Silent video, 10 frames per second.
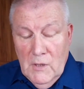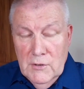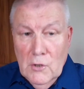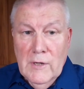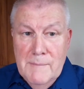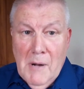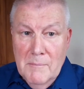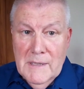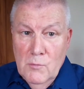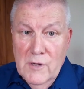Though he
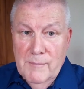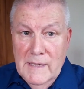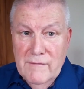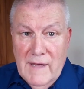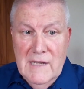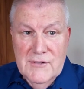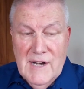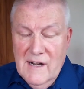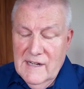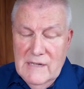probably would have been a value
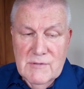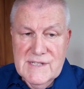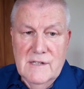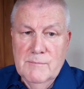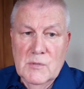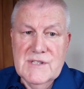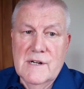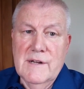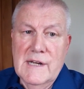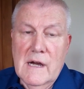target, he was most
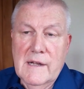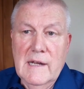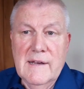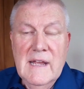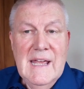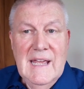certainly not killed.